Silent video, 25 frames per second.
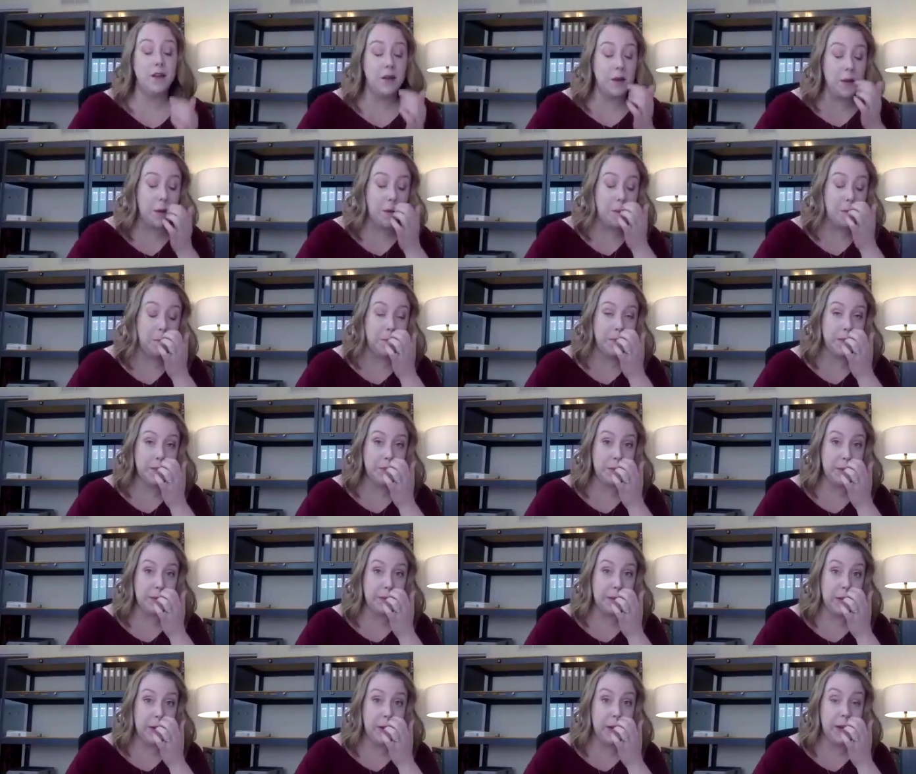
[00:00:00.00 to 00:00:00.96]

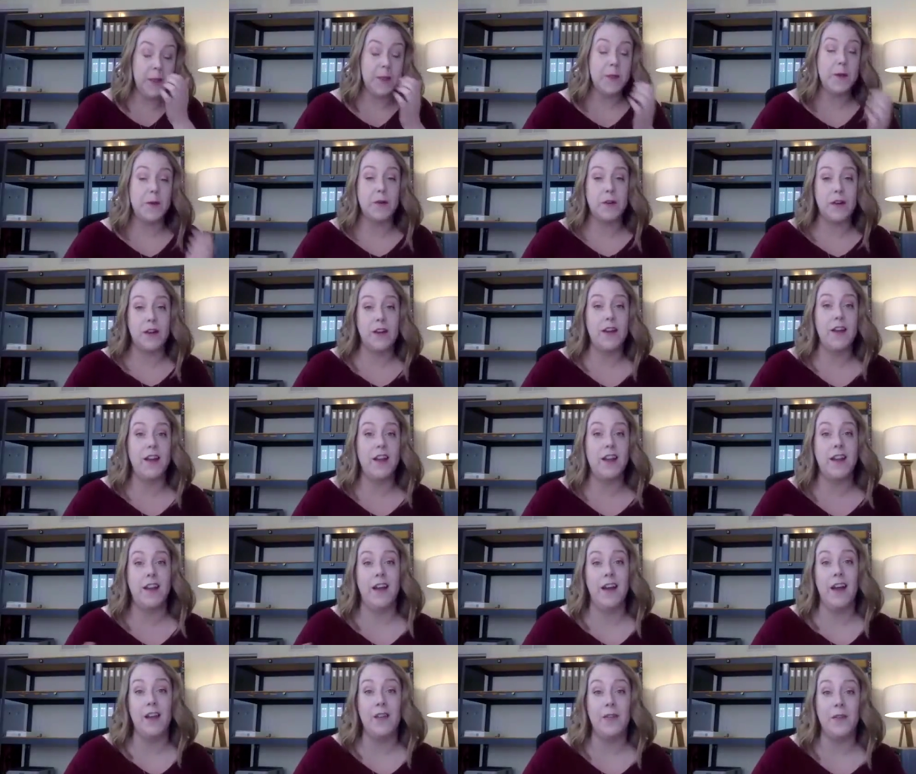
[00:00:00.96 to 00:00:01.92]
between 8:30
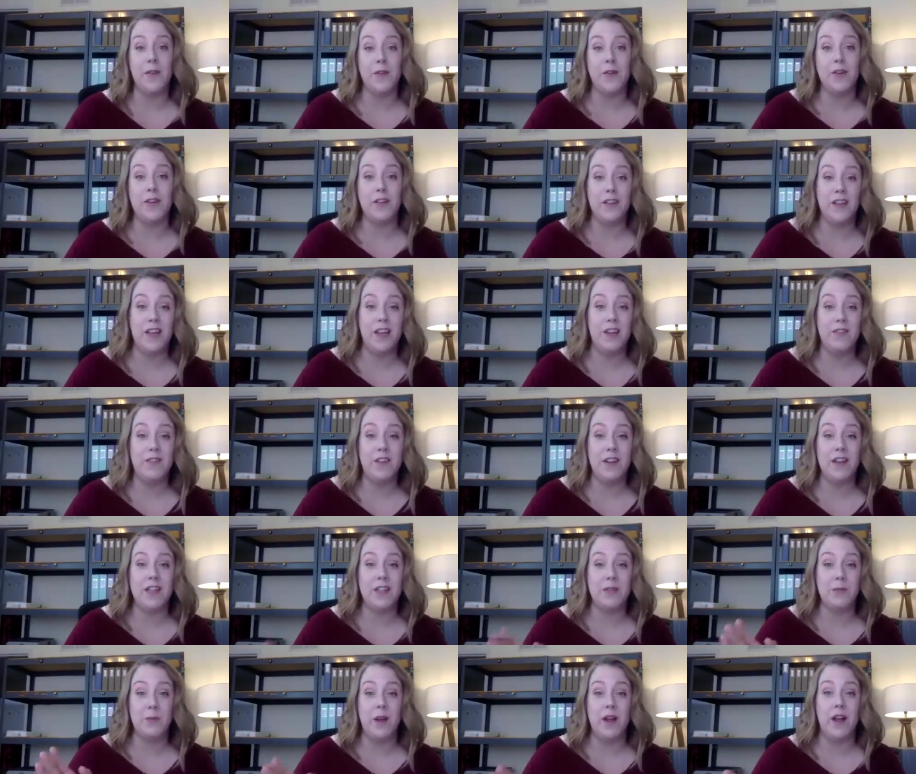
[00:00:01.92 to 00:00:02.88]
and 9:30 in the
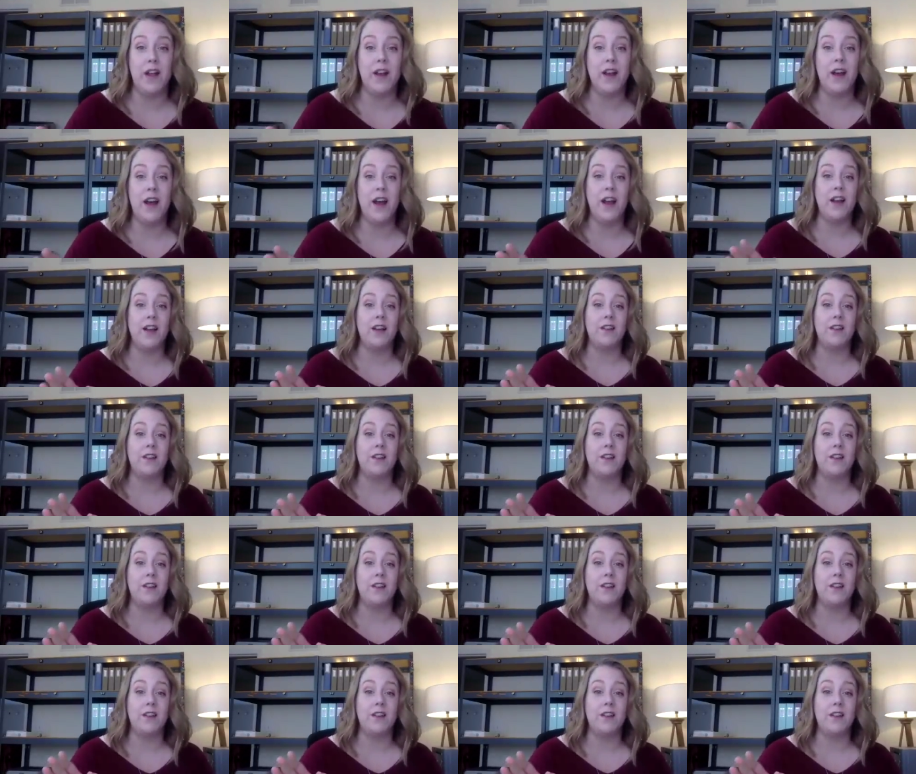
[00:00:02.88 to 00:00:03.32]
evening is when